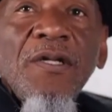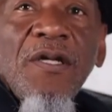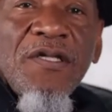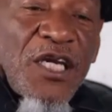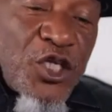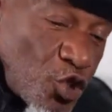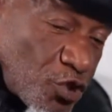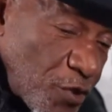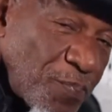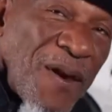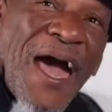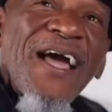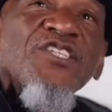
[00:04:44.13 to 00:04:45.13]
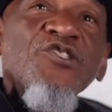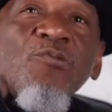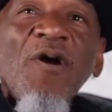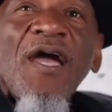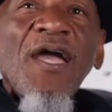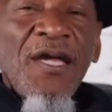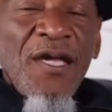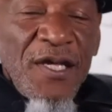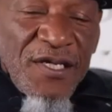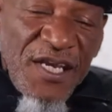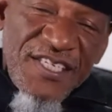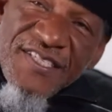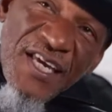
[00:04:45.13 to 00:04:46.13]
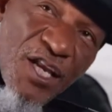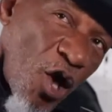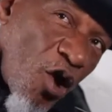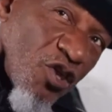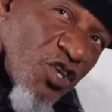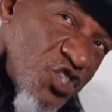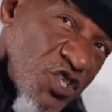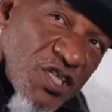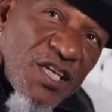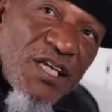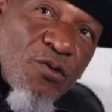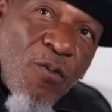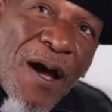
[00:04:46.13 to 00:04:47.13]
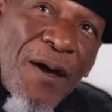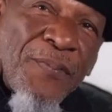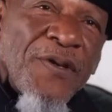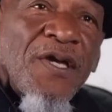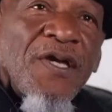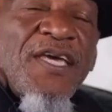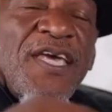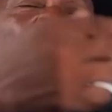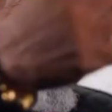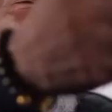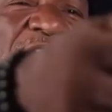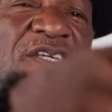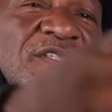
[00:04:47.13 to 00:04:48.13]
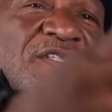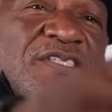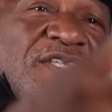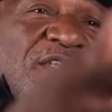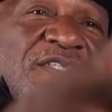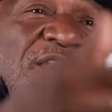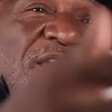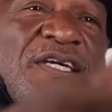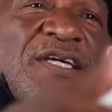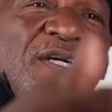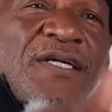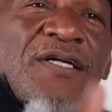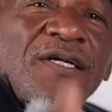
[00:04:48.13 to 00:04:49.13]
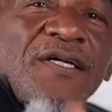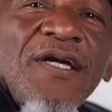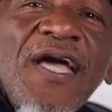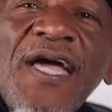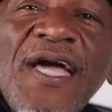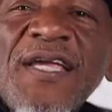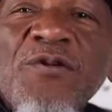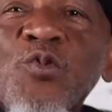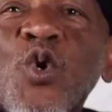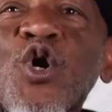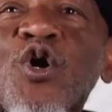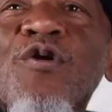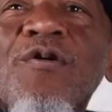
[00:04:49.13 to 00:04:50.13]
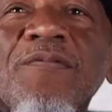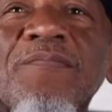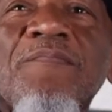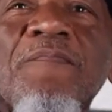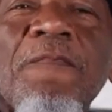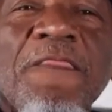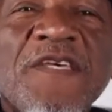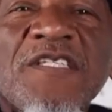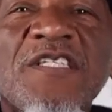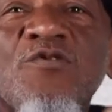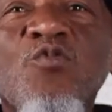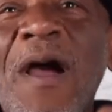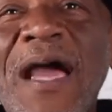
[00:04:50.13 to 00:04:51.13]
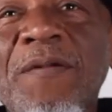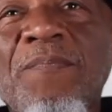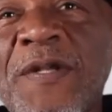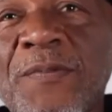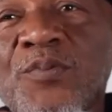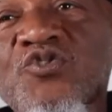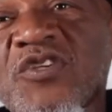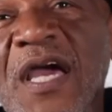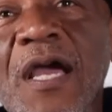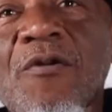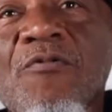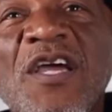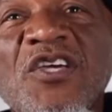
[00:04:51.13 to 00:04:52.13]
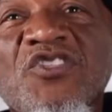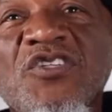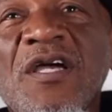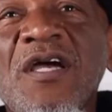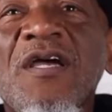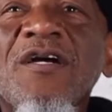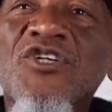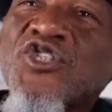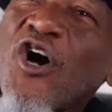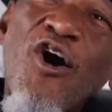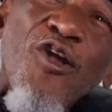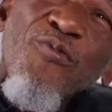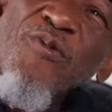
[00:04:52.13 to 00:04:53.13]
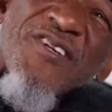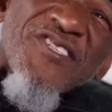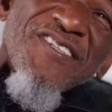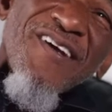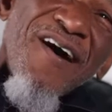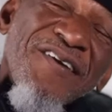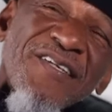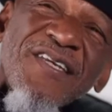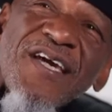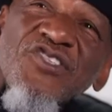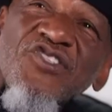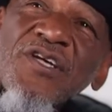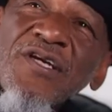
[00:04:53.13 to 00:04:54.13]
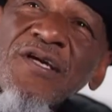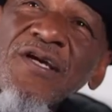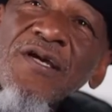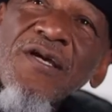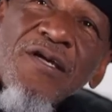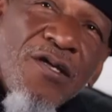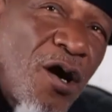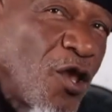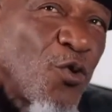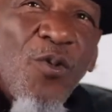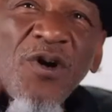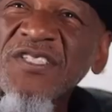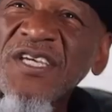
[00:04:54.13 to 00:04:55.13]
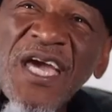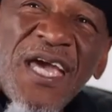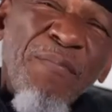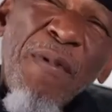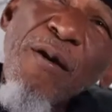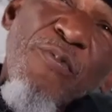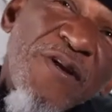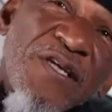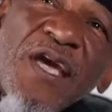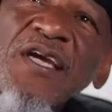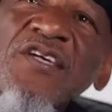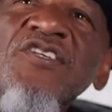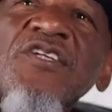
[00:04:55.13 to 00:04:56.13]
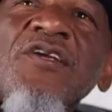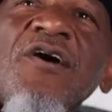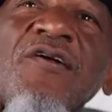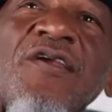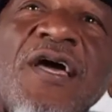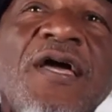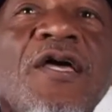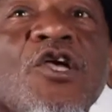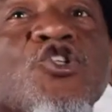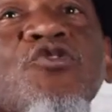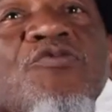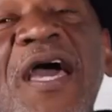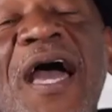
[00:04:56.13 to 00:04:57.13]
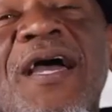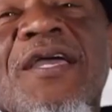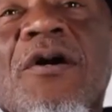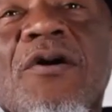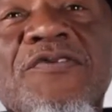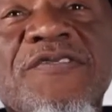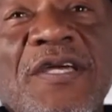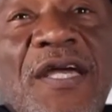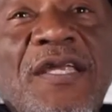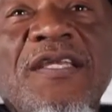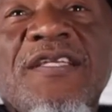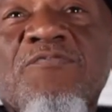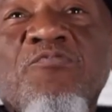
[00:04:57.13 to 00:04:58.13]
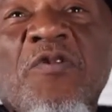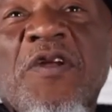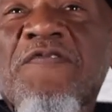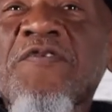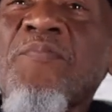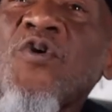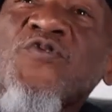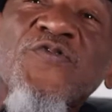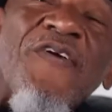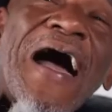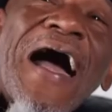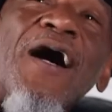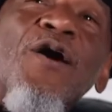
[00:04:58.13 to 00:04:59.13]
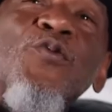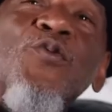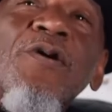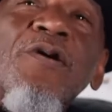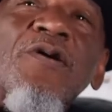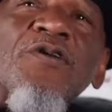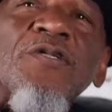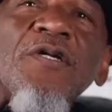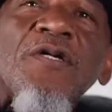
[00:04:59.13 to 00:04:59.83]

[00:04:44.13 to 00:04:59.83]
They took the plaques away. They said all the shit that the white people, even this here N-word, this is white people's narration. Because y'all the ones started that shit. Y'all the ones came up with niggas and all that. So now y'all saying it's one of the most vile words.